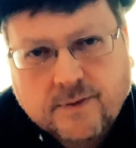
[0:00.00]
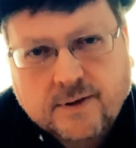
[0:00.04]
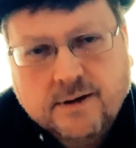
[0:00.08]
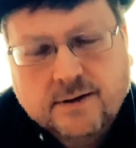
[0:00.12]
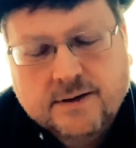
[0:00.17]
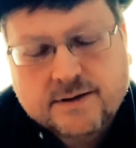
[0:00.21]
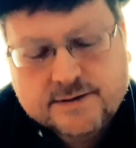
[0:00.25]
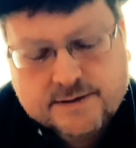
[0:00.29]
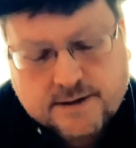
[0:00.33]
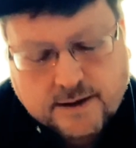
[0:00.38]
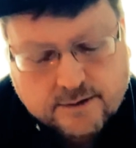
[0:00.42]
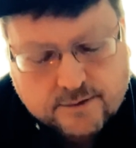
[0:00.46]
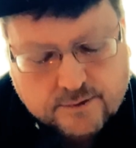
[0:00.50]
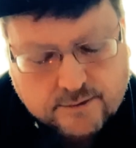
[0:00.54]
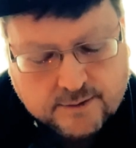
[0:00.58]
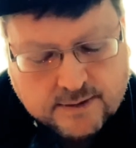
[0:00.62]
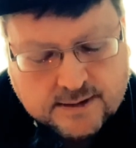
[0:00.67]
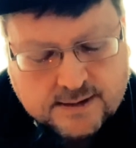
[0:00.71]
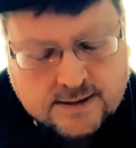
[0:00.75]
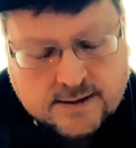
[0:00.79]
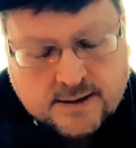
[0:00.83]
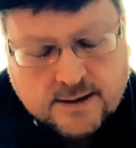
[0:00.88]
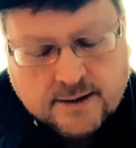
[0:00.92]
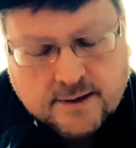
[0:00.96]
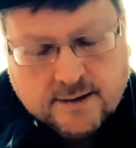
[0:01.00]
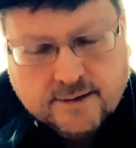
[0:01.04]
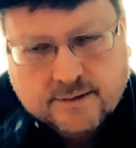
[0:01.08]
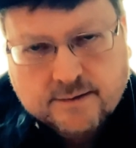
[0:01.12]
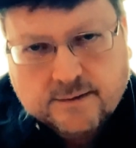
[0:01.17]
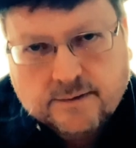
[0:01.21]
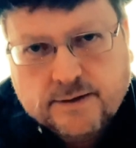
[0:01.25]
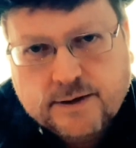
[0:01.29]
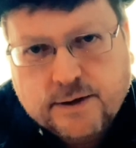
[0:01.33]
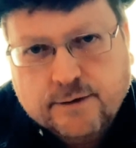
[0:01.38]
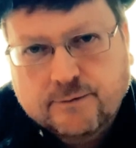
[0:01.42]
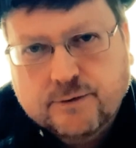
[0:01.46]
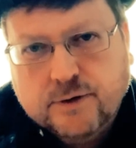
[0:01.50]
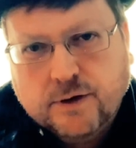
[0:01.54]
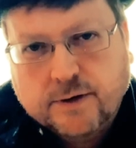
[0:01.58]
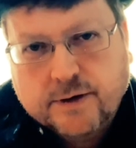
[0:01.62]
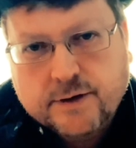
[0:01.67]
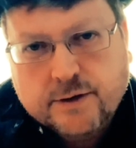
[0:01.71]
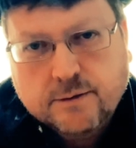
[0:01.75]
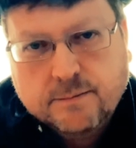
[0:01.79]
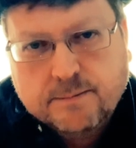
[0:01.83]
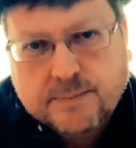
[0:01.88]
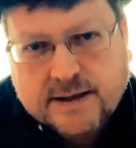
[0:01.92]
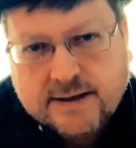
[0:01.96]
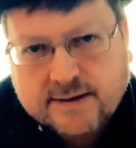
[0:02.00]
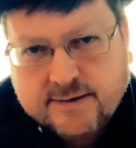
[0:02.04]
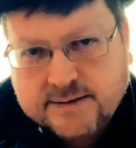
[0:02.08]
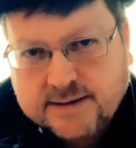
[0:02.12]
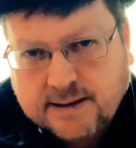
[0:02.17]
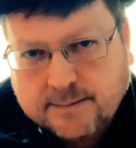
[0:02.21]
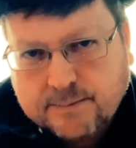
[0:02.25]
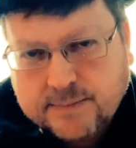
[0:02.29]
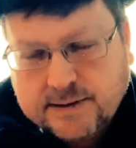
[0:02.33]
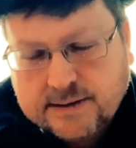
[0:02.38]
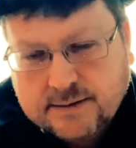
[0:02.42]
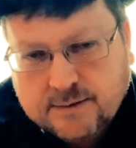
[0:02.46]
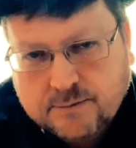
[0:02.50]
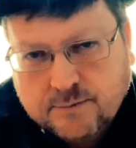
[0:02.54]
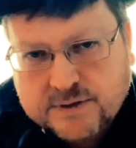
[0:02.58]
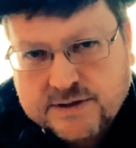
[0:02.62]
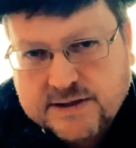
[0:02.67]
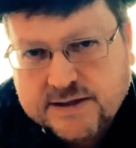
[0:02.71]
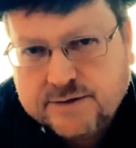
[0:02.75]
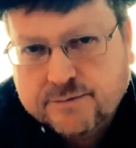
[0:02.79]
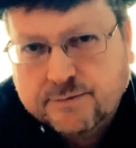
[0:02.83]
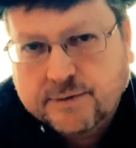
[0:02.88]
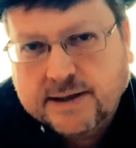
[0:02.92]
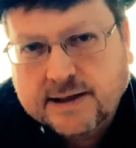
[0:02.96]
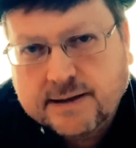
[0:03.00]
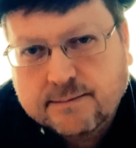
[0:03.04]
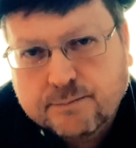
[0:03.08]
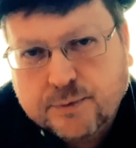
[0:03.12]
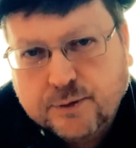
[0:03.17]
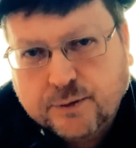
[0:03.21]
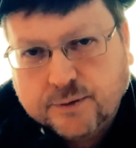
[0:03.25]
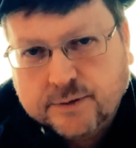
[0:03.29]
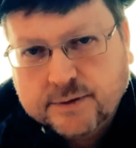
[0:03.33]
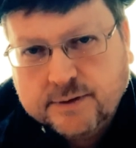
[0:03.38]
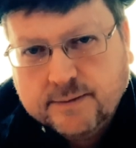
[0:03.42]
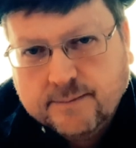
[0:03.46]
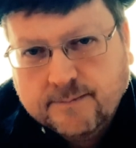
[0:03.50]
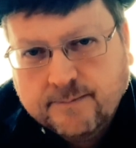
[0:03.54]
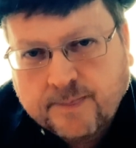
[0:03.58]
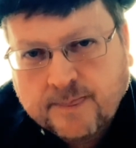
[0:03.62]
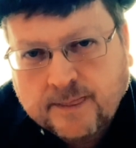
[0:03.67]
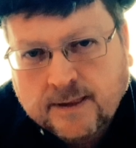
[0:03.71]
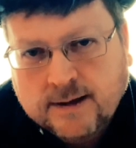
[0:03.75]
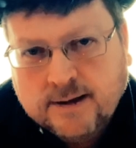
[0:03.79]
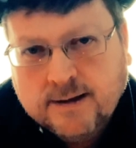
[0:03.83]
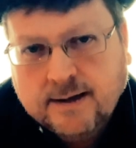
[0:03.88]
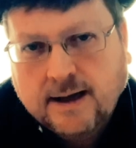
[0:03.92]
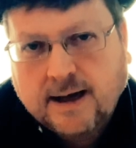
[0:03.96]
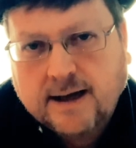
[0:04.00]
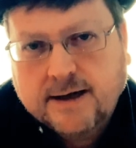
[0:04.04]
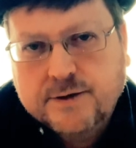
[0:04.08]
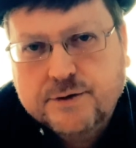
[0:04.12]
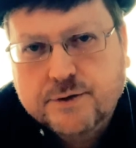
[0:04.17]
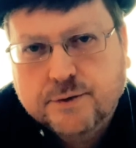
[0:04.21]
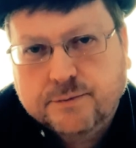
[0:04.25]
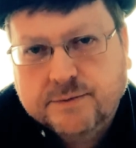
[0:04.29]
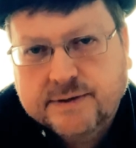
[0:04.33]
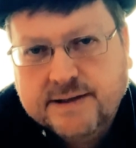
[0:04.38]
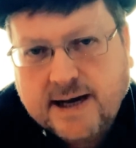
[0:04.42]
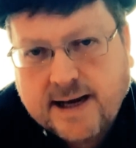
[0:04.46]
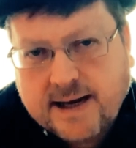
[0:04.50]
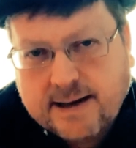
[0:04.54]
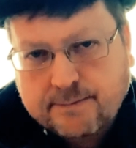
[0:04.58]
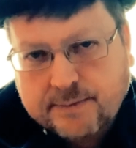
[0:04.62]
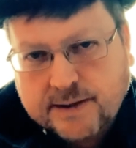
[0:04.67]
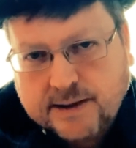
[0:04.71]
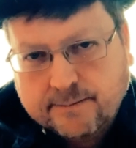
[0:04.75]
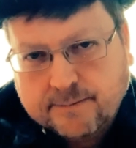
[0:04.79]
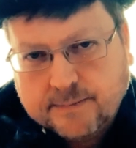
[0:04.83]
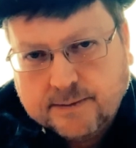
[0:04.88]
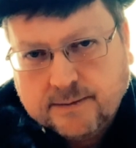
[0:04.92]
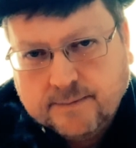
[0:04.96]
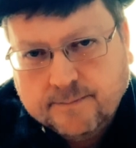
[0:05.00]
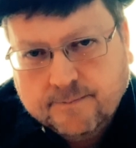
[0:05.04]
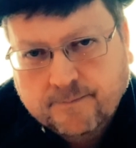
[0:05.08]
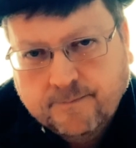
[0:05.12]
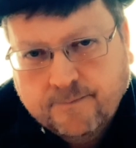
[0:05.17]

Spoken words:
So you've got your birth number, which is really important, and your name number.